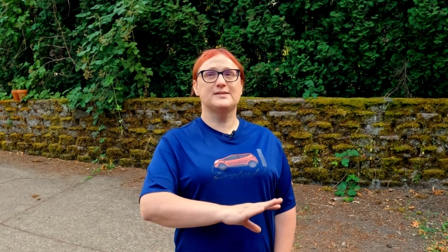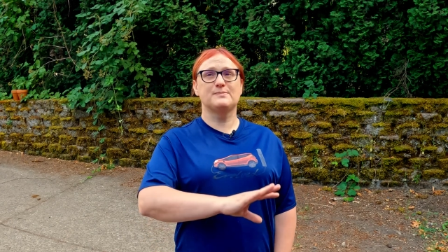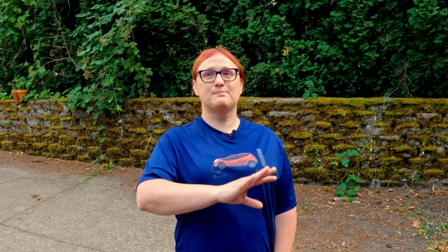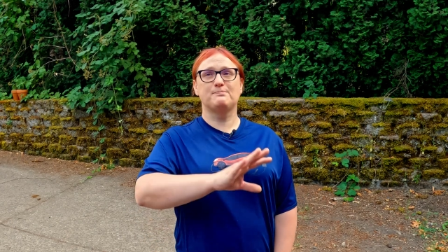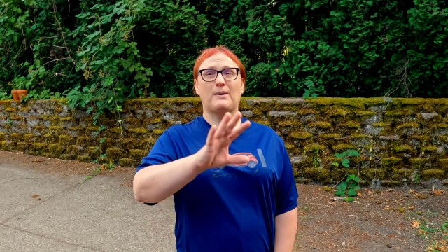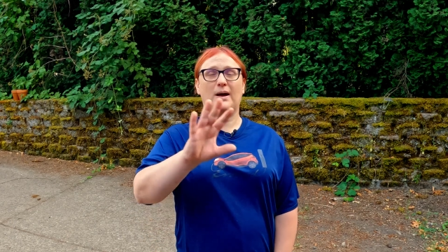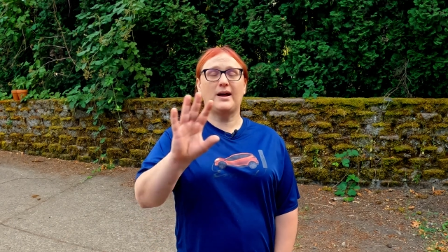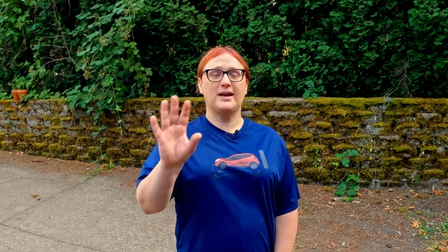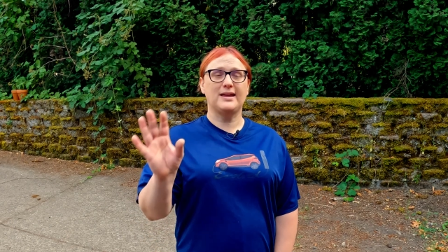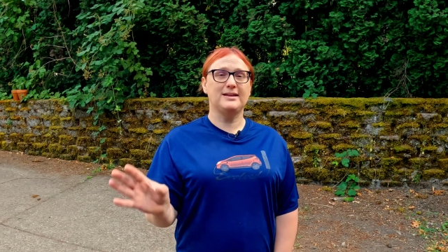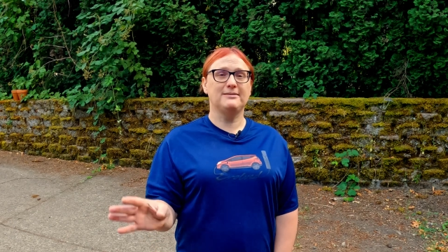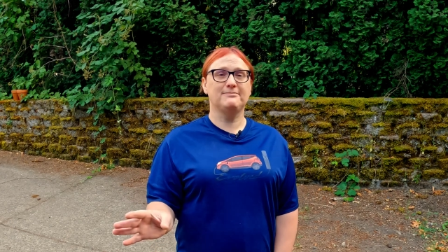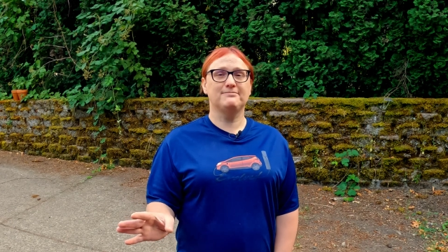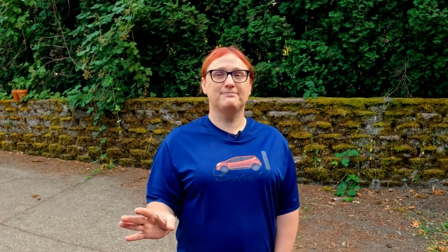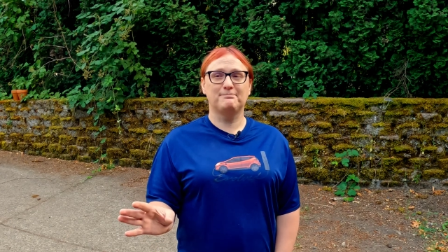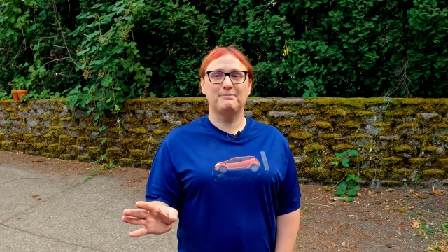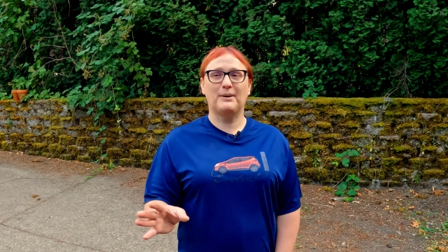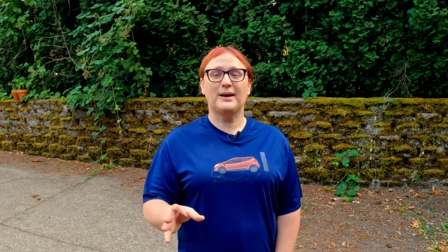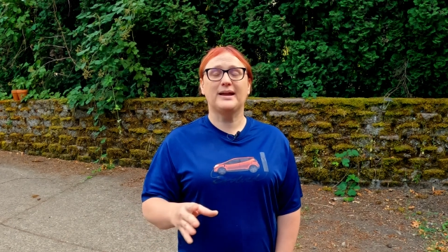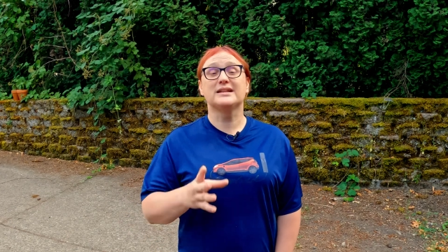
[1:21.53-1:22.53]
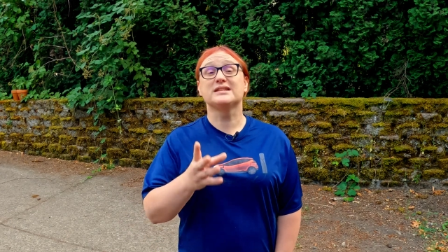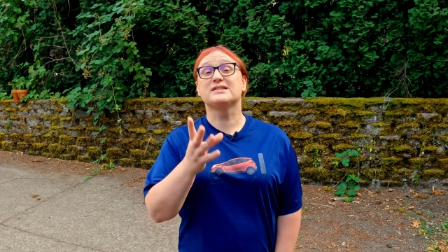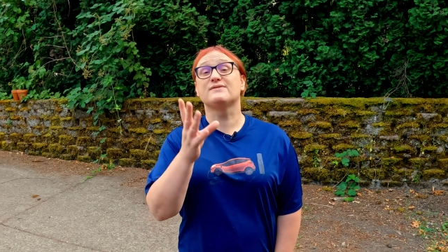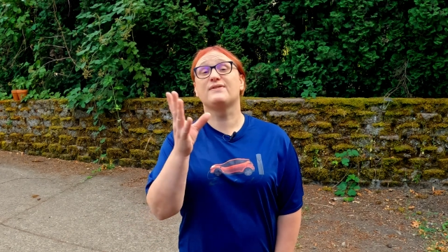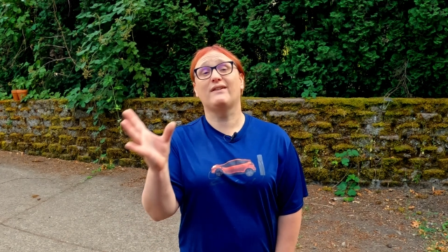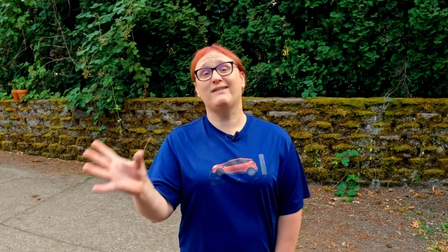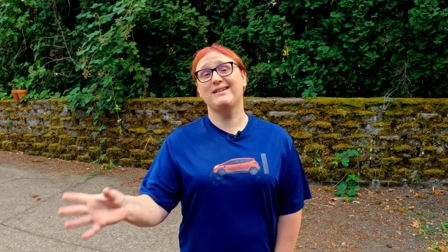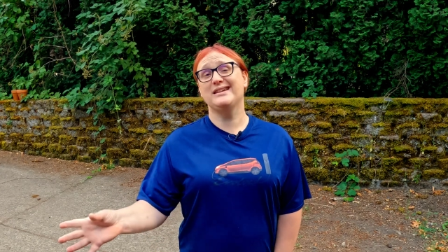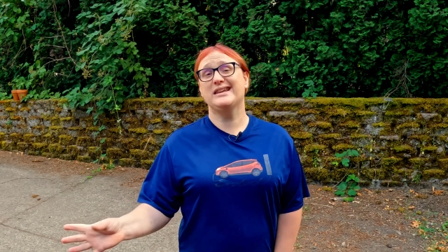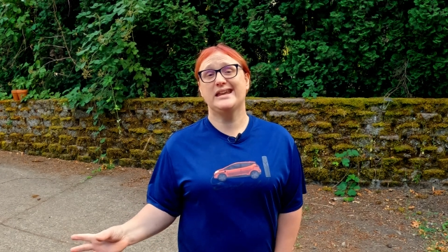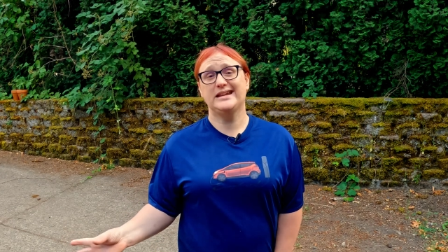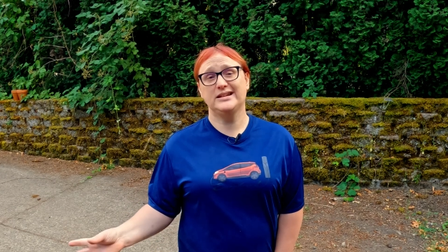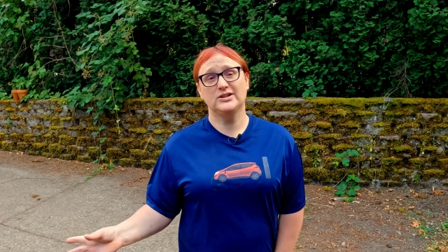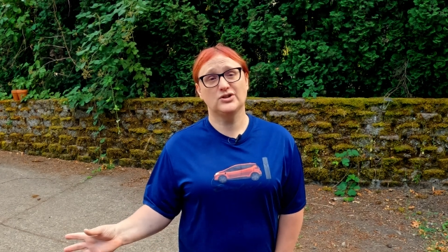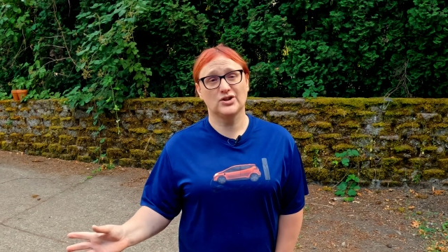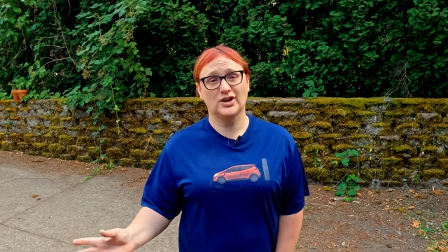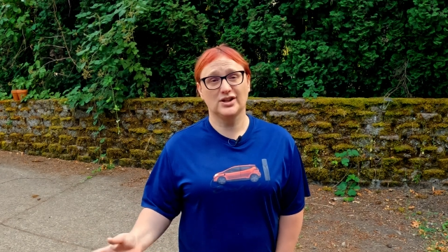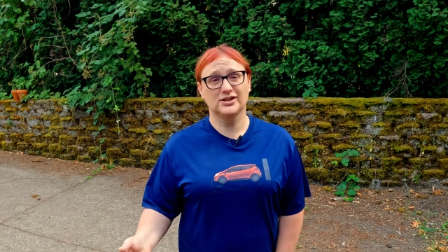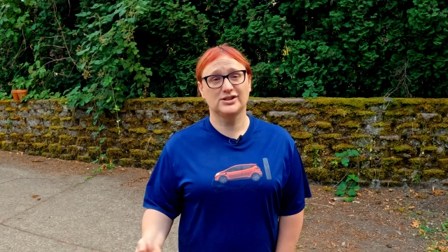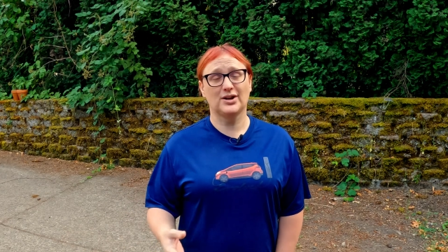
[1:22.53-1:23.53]
by its very
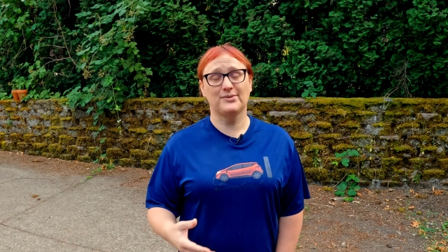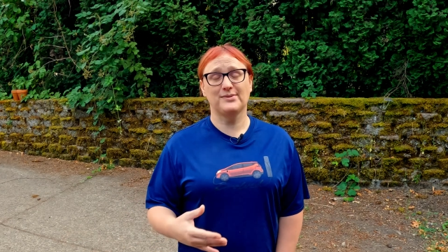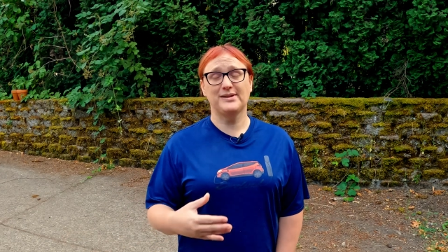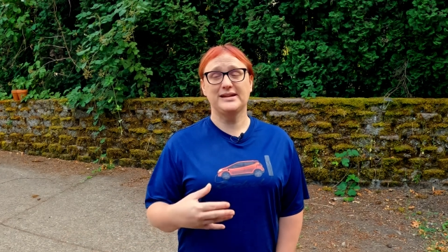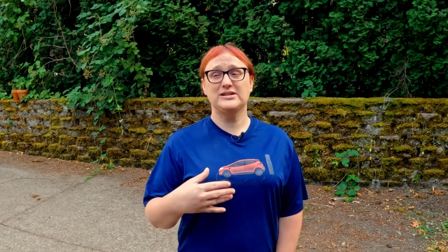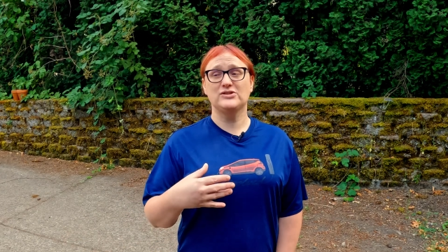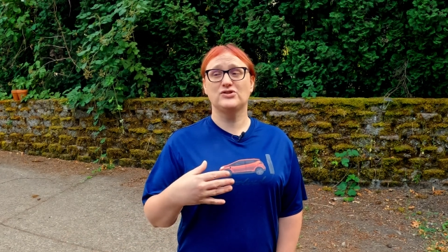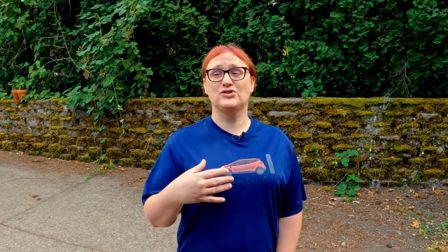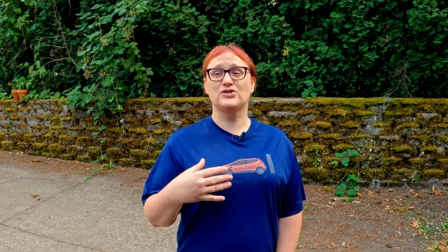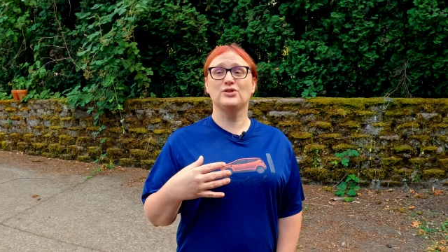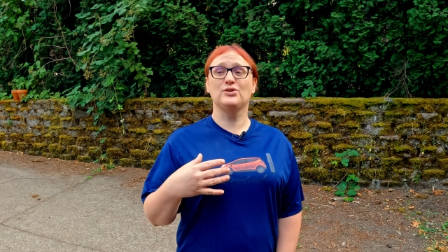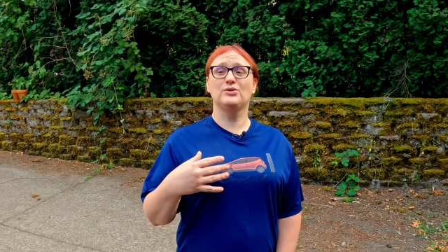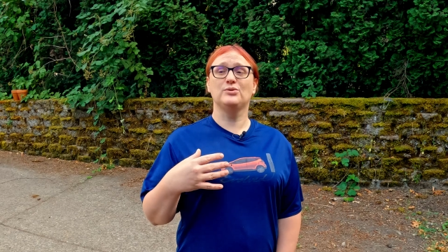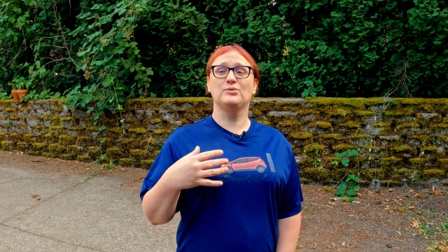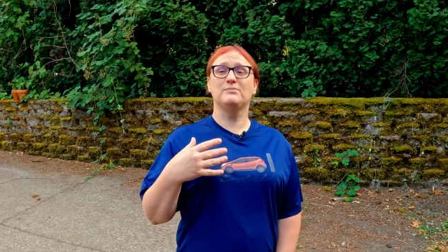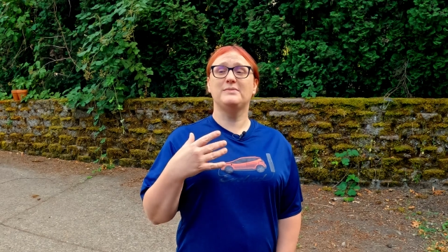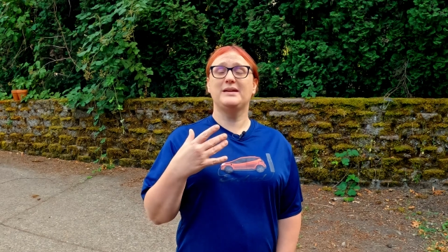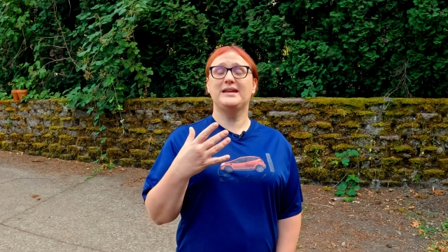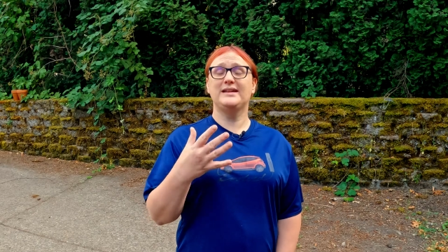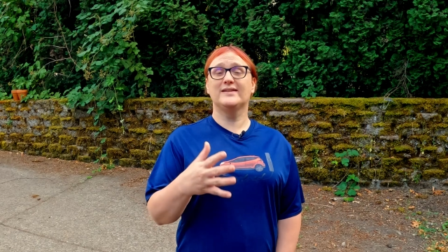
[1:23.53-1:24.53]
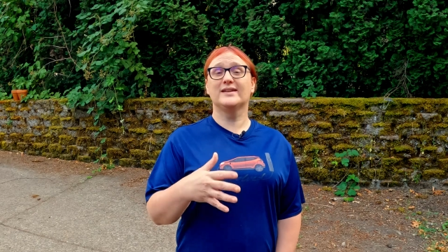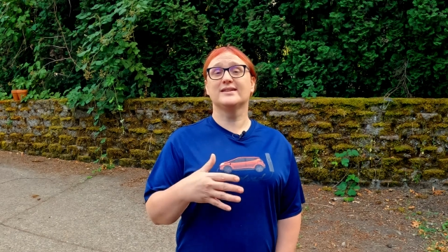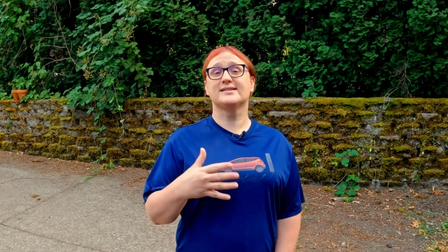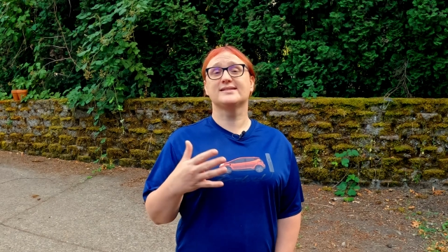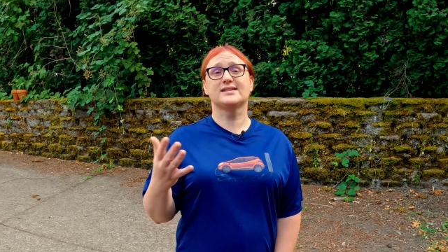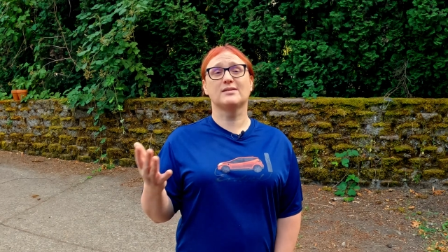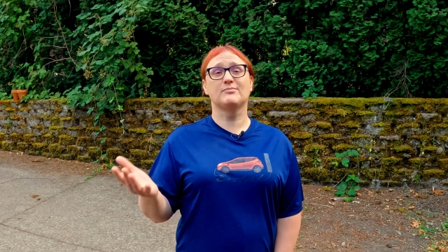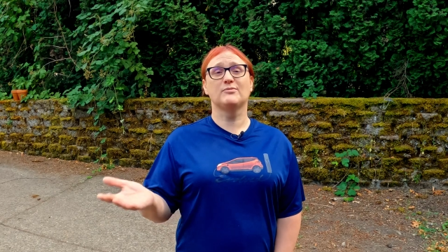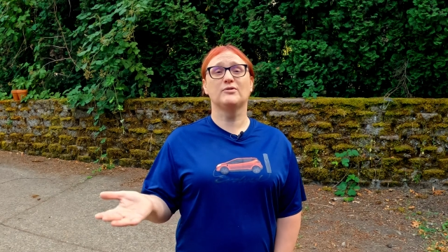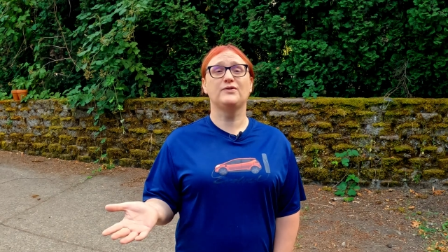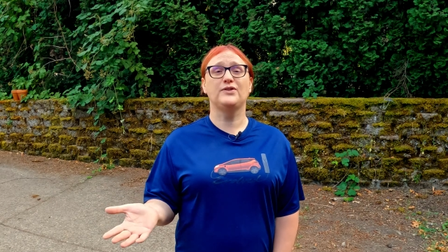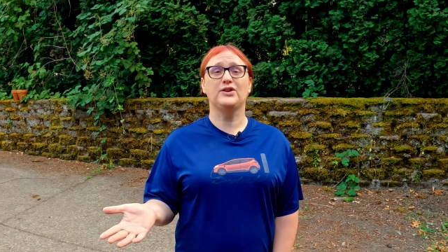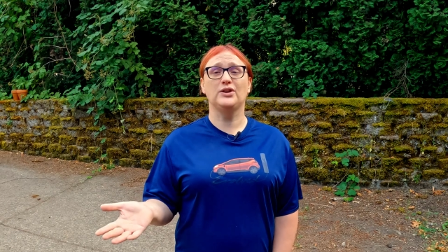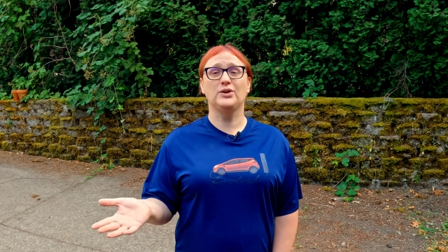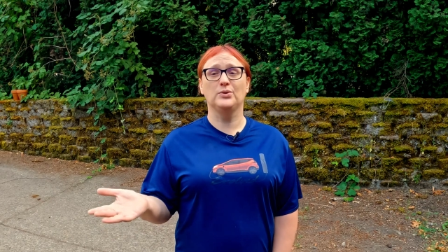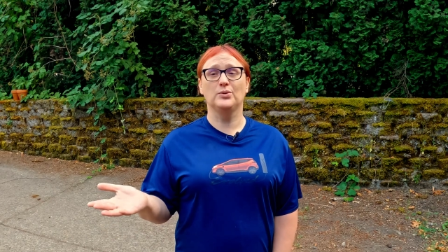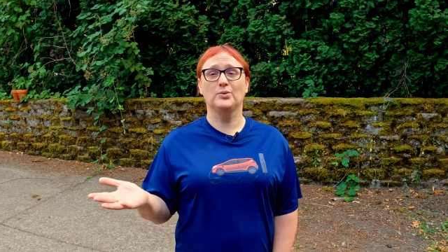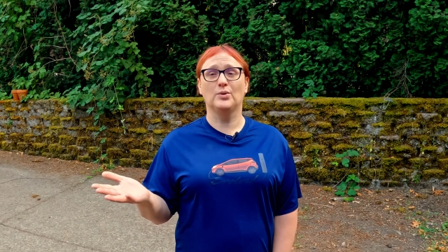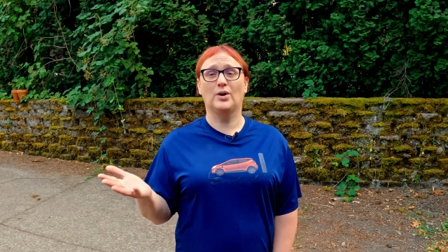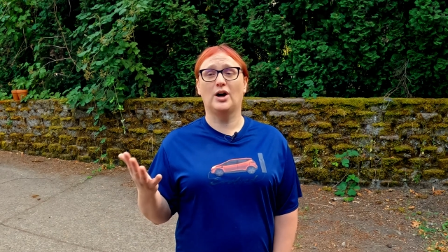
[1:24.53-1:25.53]
nature going to mean that some of
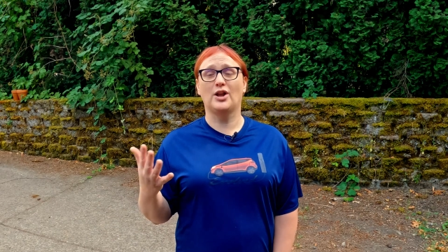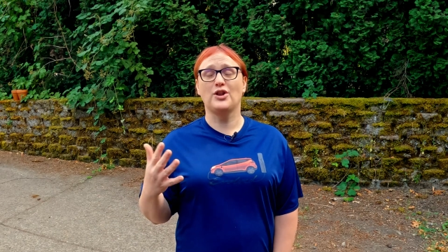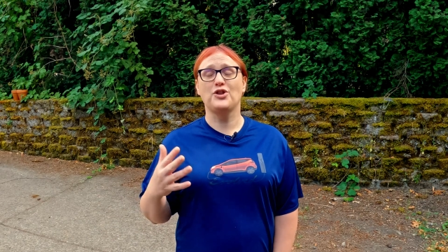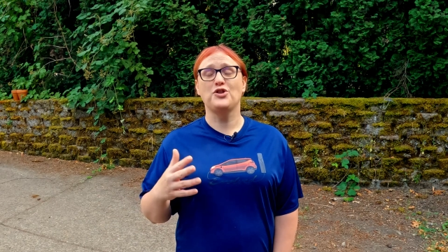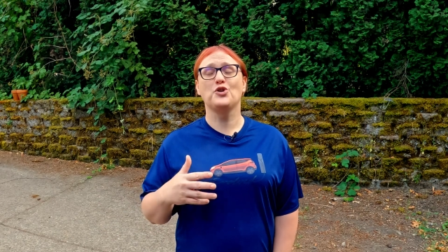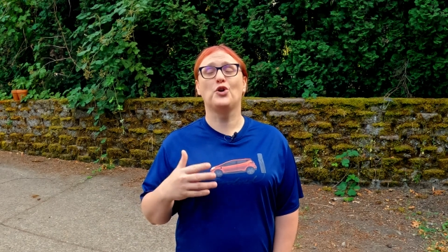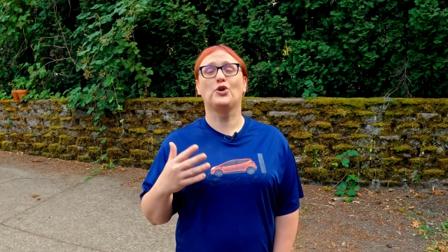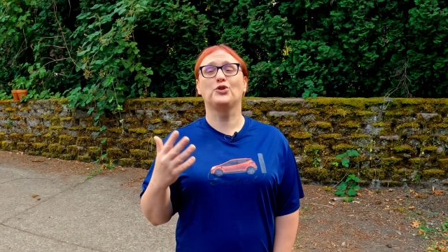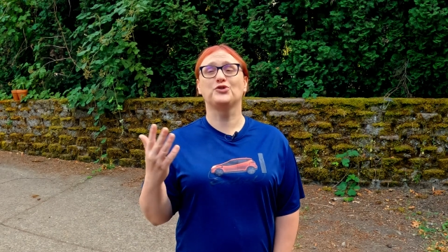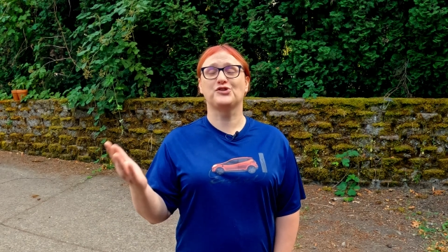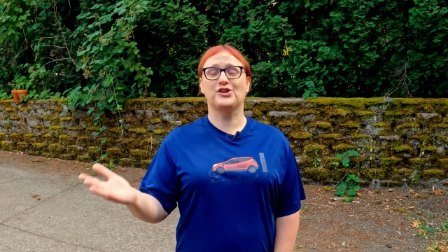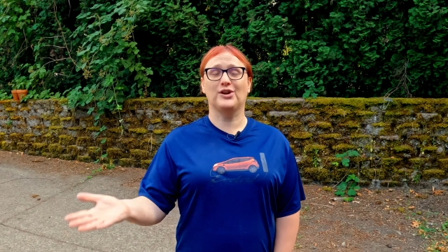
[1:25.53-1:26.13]
you are not